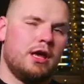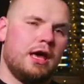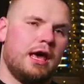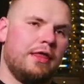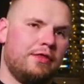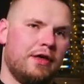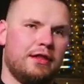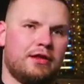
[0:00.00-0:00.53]

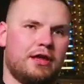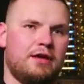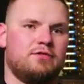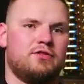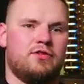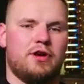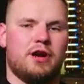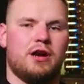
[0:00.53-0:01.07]
and then gives
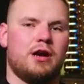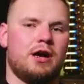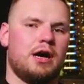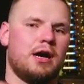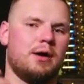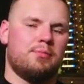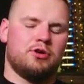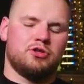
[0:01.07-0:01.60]

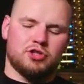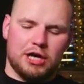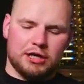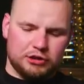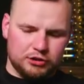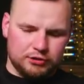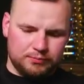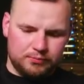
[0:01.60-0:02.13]
their
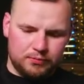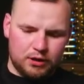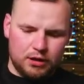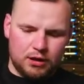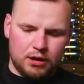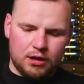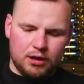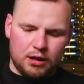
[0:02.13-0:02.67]
projection.
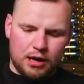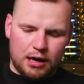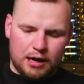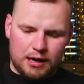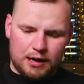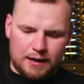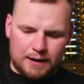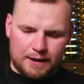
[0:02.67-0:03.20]

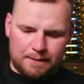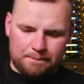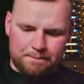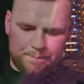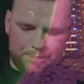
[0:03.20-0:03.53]
I